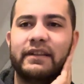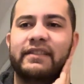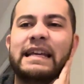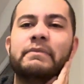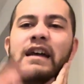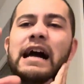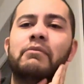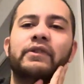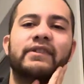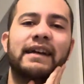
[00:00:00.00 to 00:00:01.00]
theme of the album
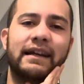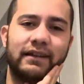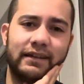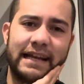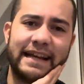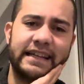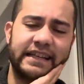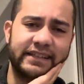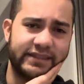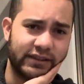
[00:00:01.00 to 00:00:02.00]
was like
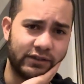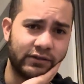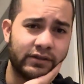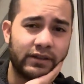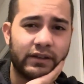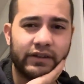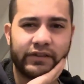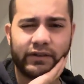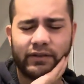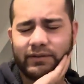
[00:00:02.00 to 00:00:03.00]
ladies,
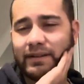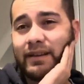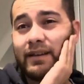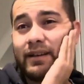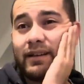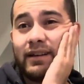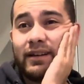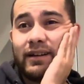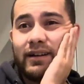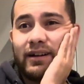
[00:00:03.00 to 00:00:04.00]
So,
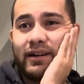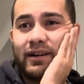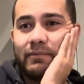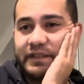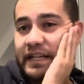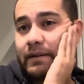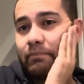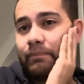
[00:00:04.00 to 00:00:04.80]
but yeah,